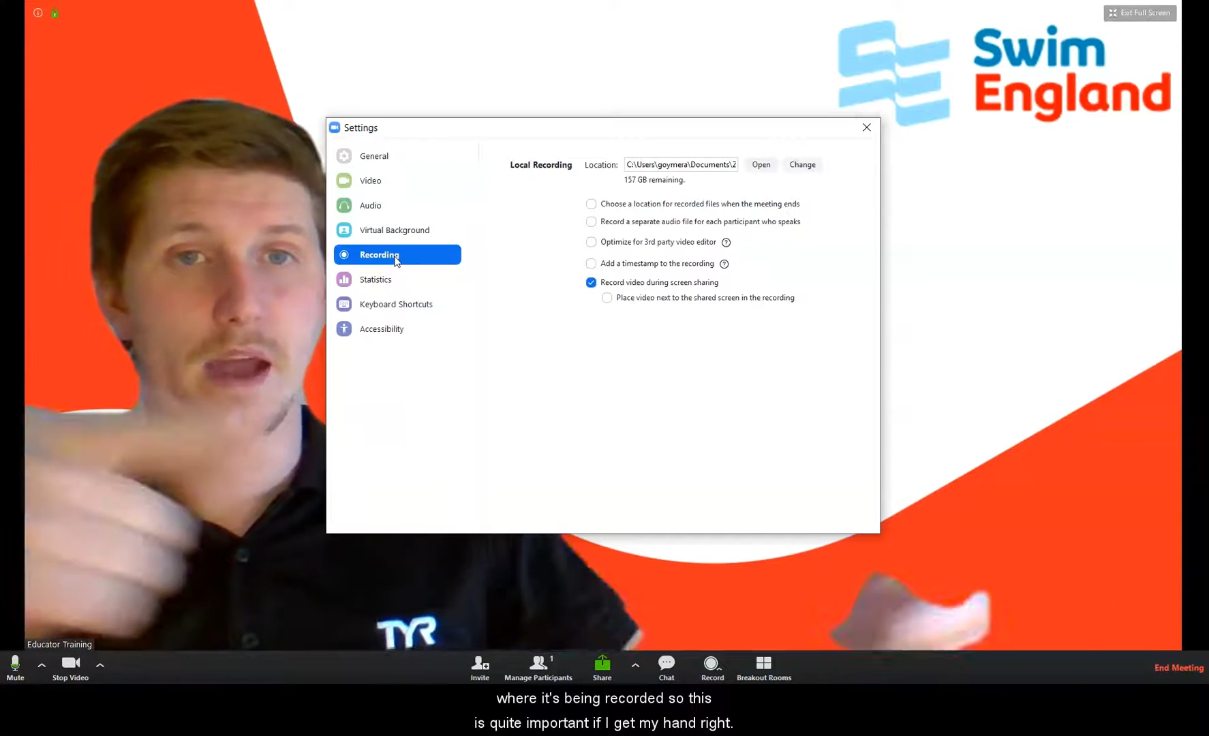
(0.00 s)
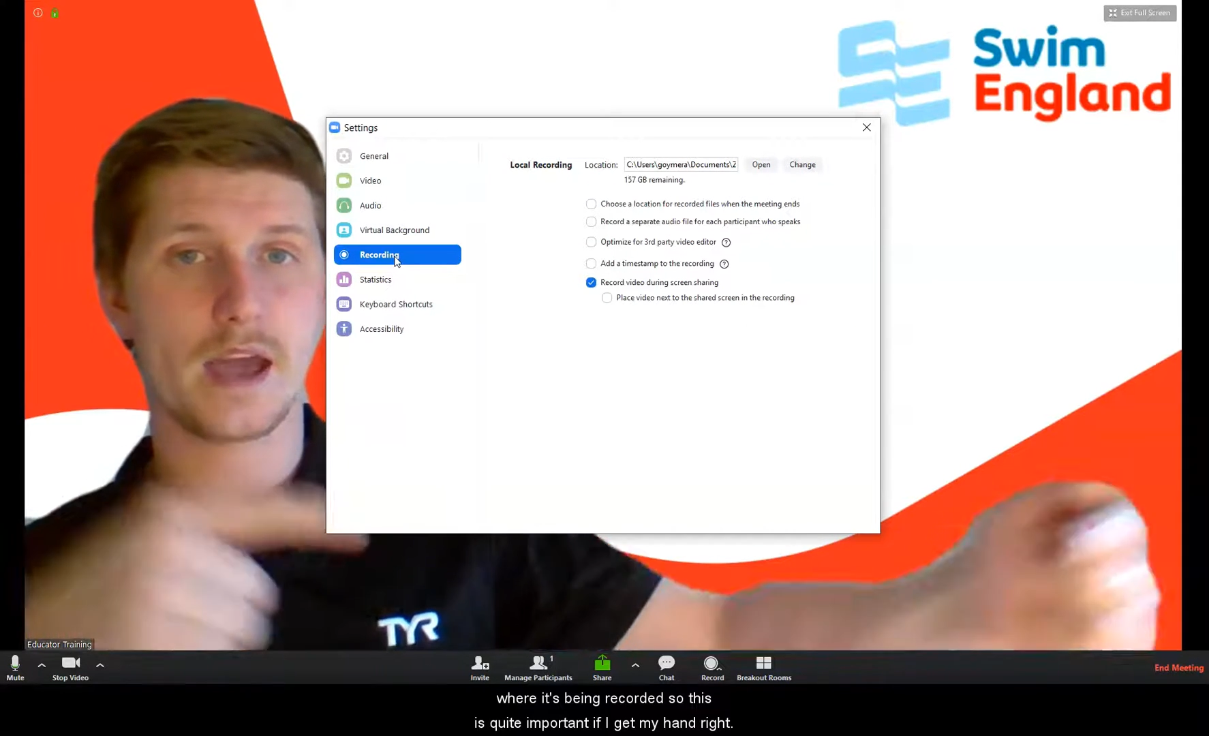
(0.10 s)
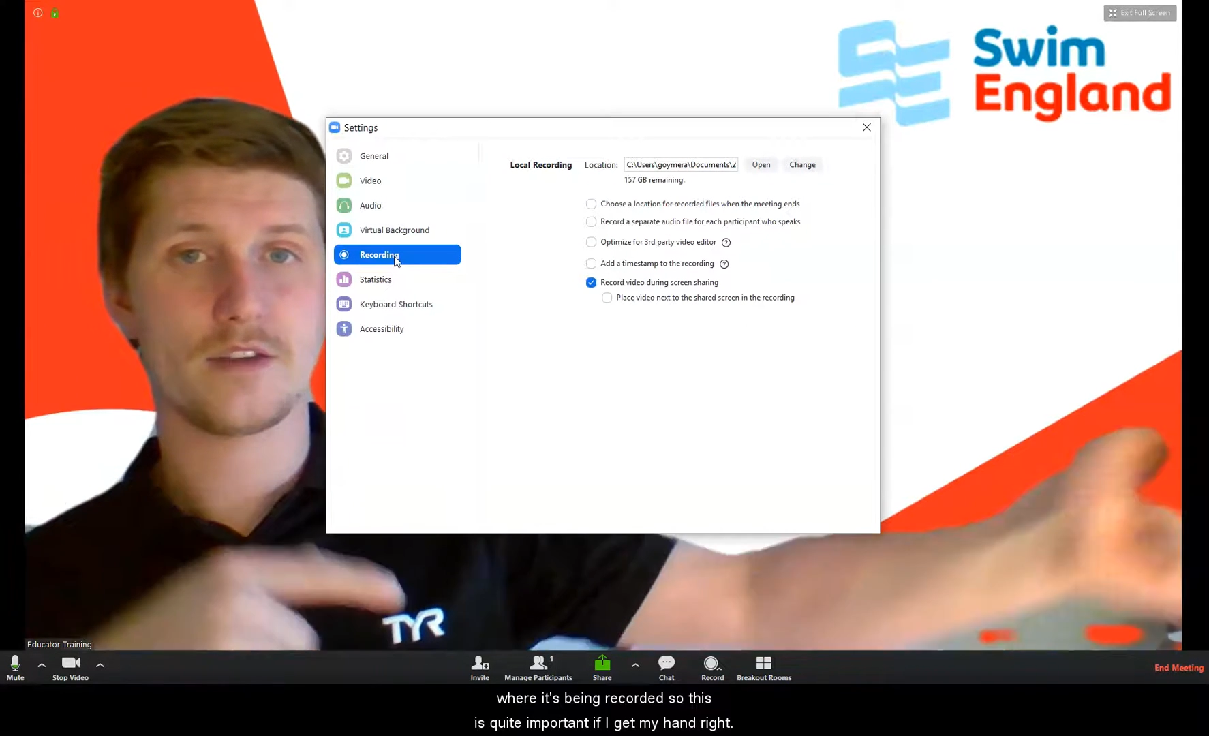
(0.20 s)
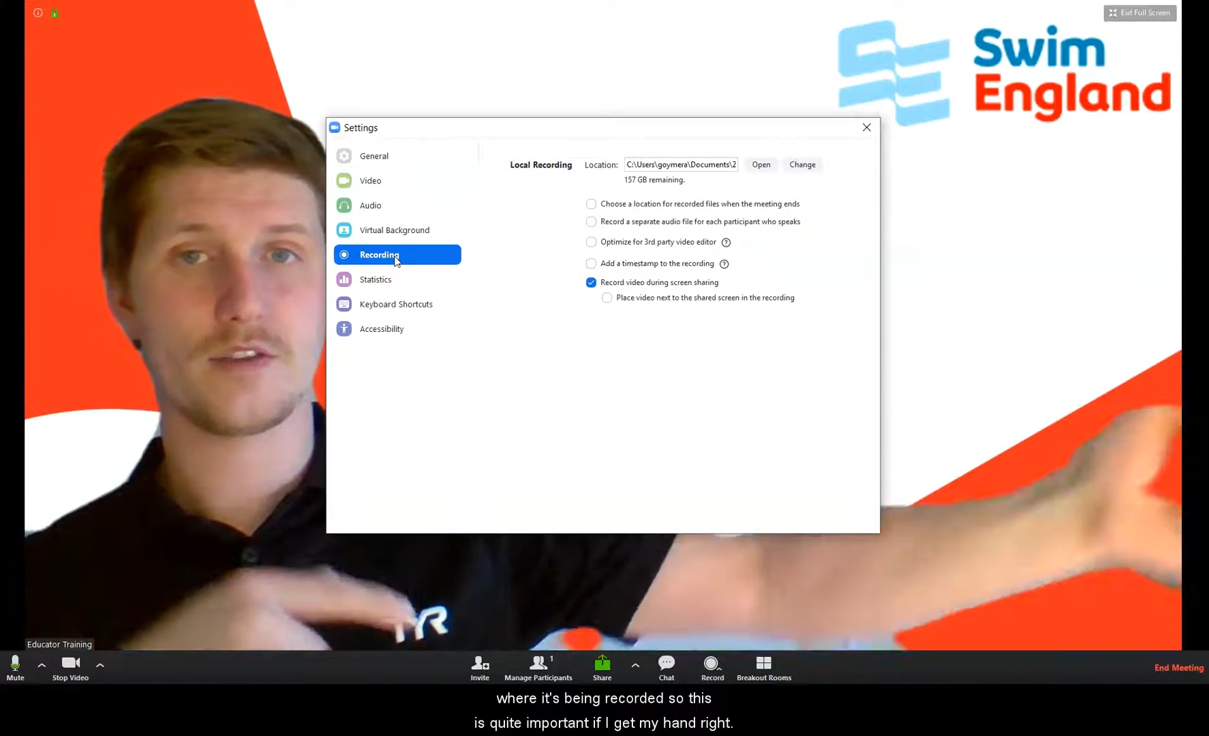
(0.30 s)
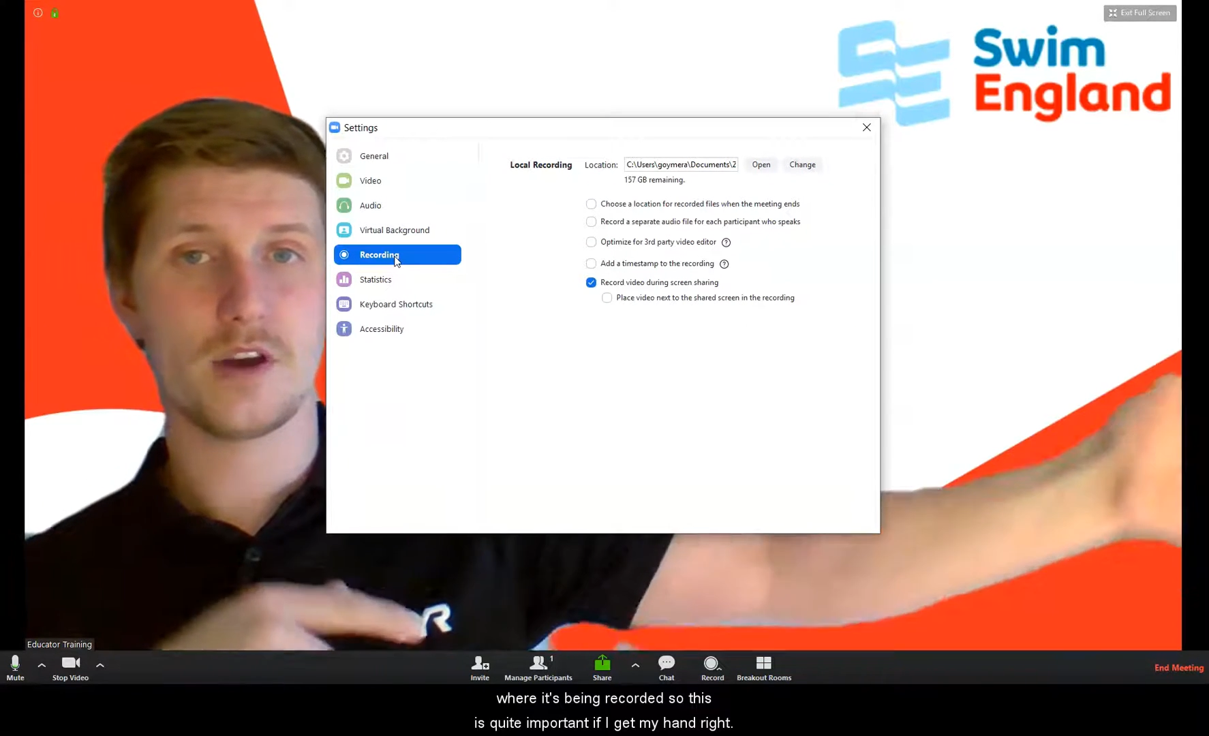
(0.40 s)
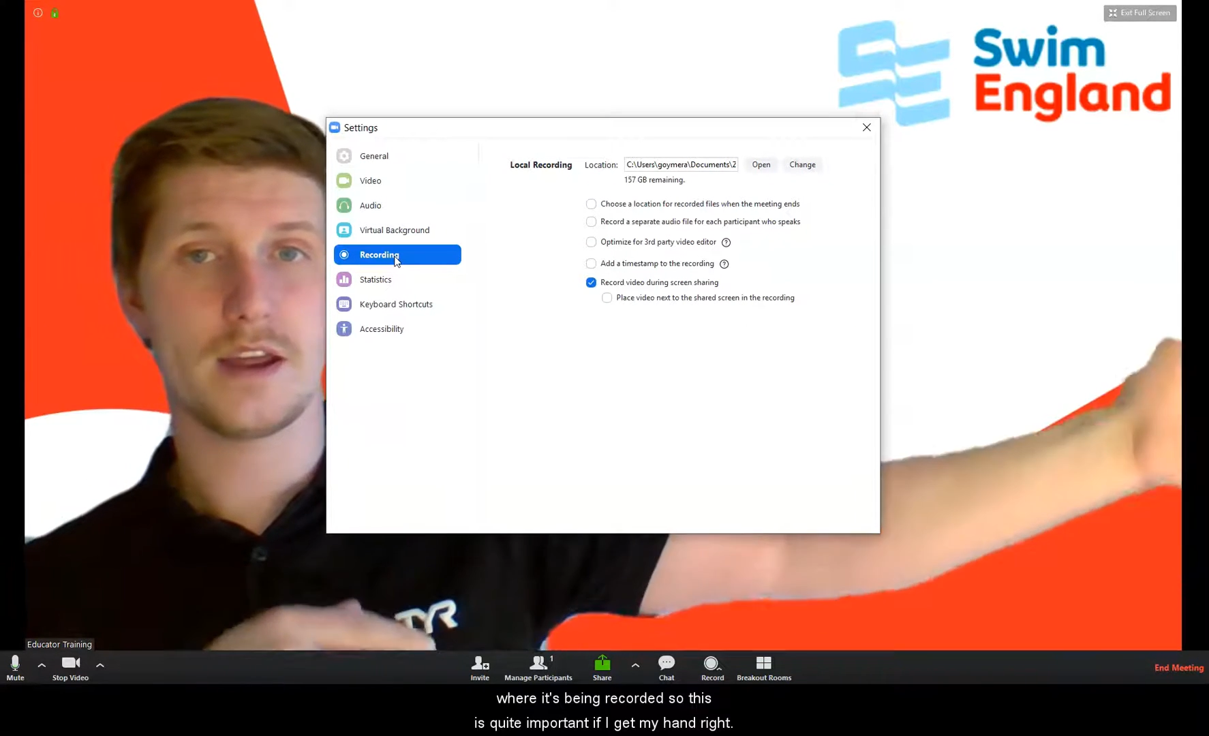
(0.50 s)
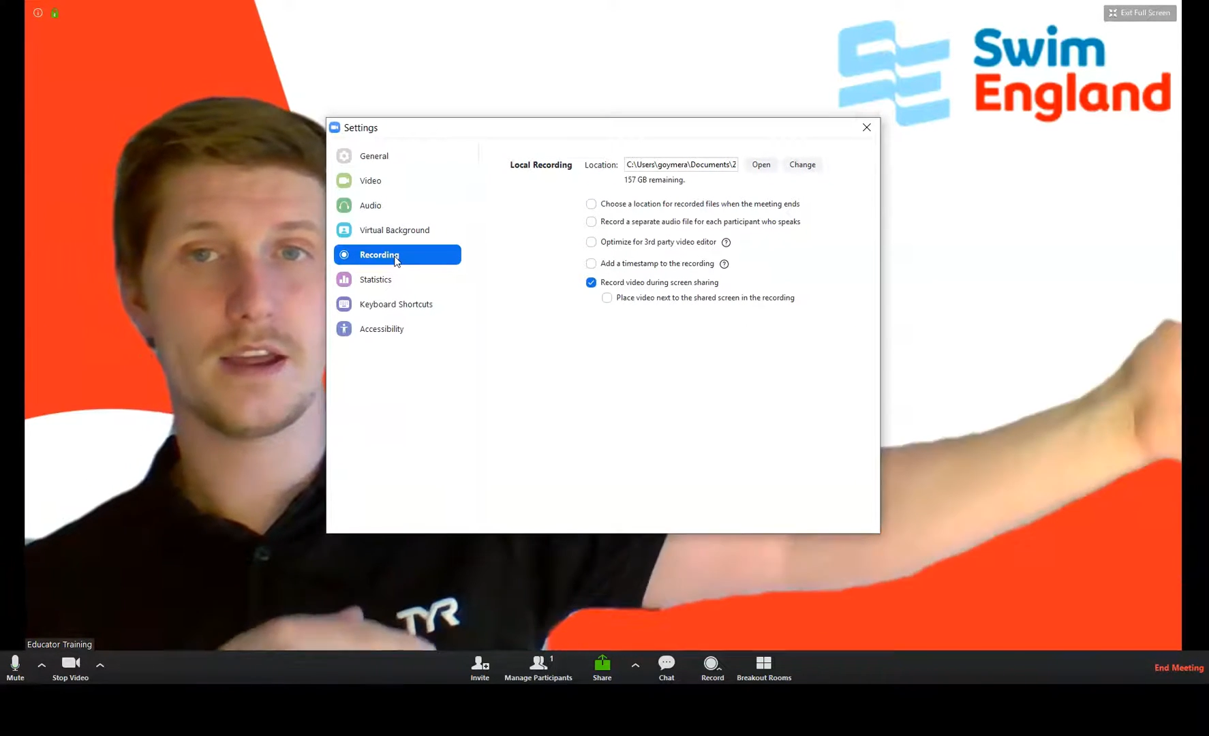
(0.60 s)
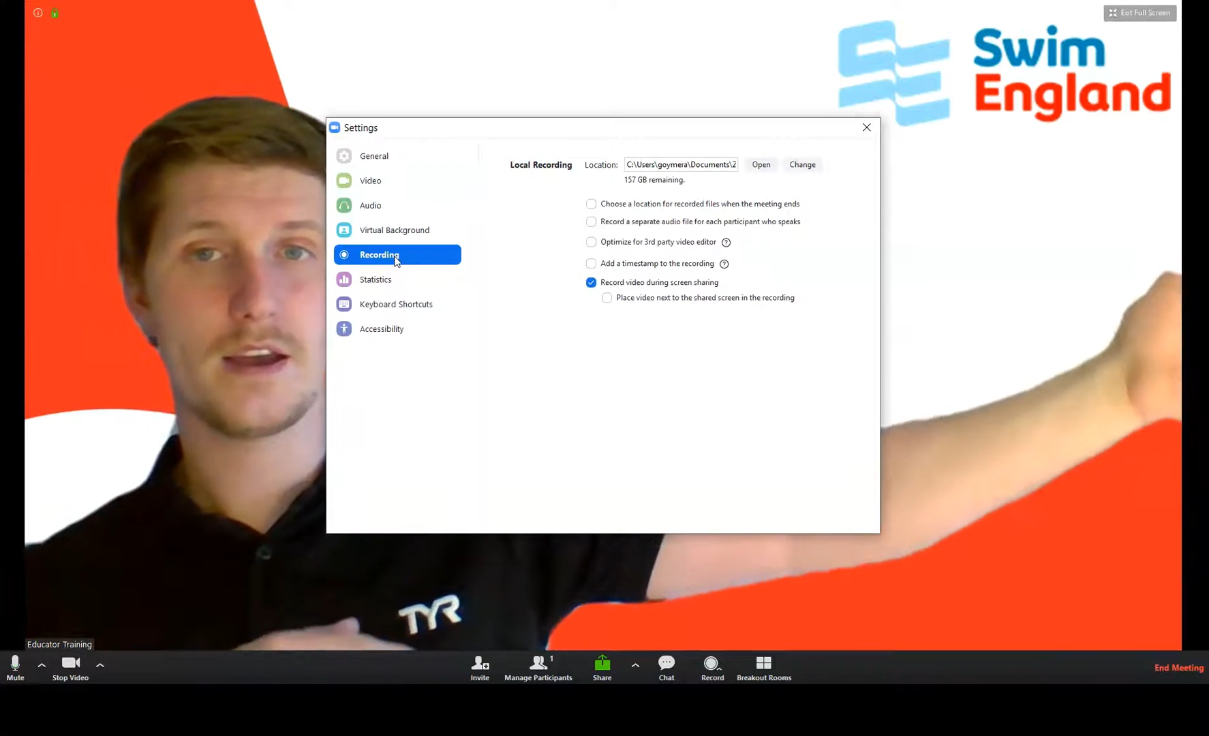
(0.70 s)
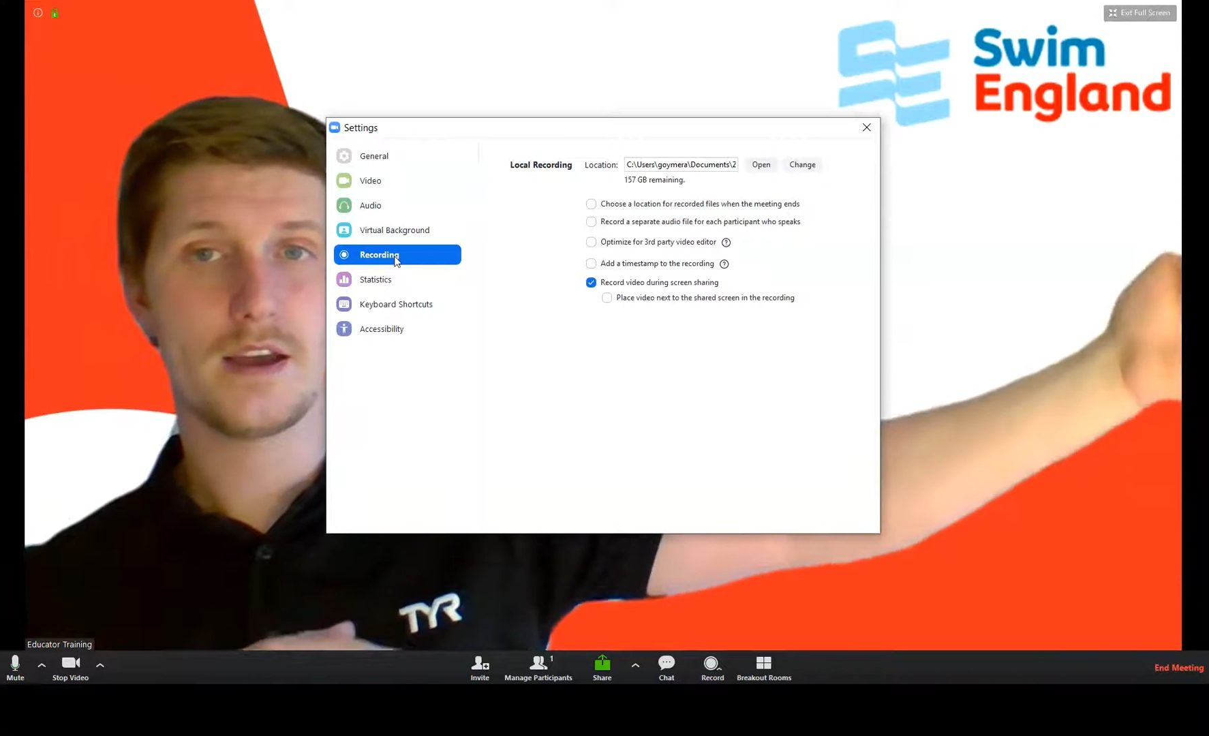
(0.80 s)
hand right.